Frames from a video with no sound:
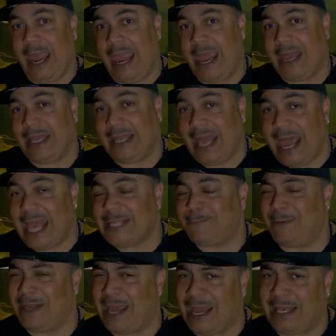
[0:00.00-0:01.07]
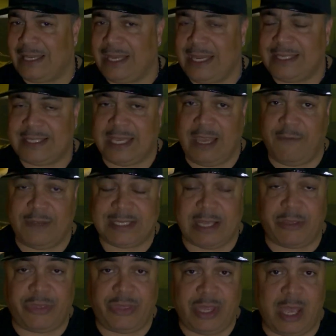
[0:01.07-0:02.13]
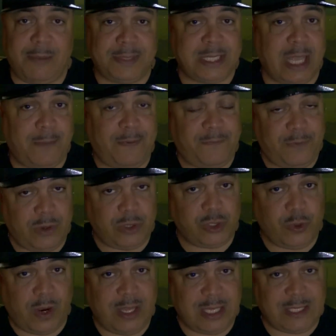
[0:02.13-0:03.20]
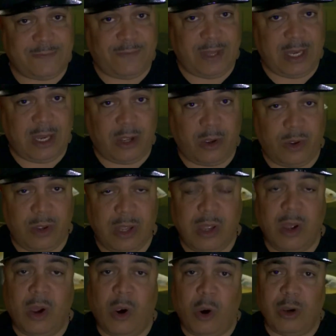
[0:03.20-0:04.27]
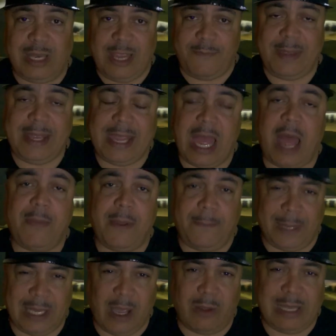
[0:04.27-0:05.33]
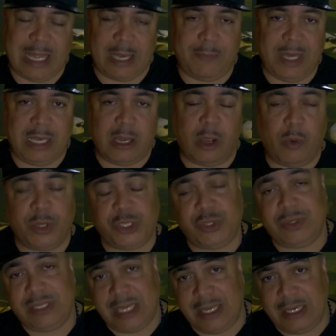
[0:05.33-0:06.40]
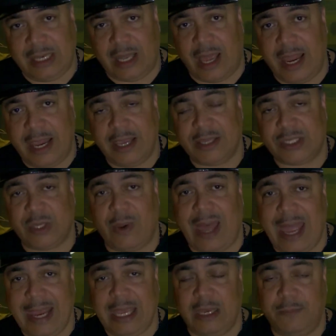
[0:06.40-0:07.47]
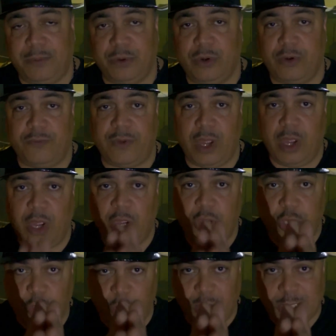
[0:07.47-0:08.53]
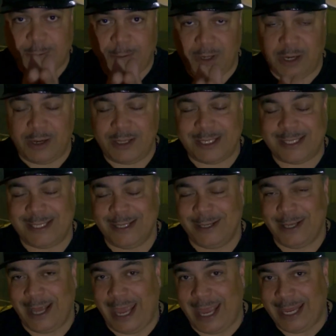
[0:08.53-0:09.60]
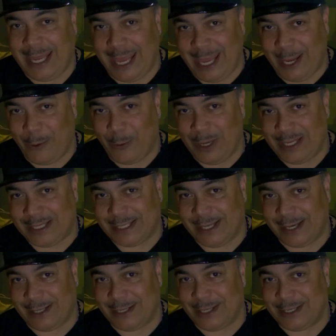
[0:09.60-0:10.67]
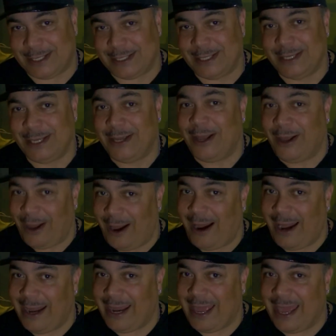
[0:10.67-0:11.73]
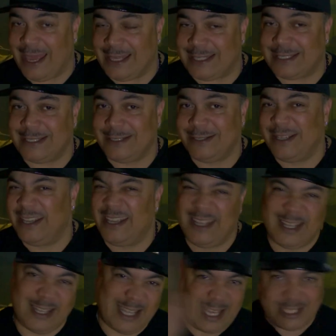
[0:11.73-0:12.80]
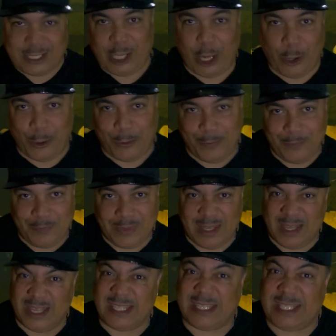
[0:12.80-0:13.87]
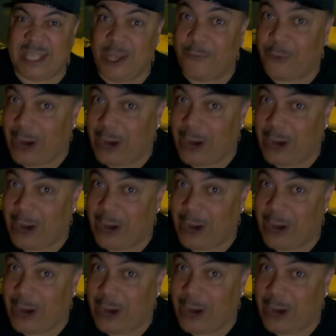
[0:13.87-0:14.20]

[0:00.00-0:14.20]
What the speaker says: And last but not least, give us a thumbs up if you enjoyed this video, or leave me a comment below letting me know what you didn't like so I can improve your experience at King and Queen Cichlids. Alright guys, let's go. Silver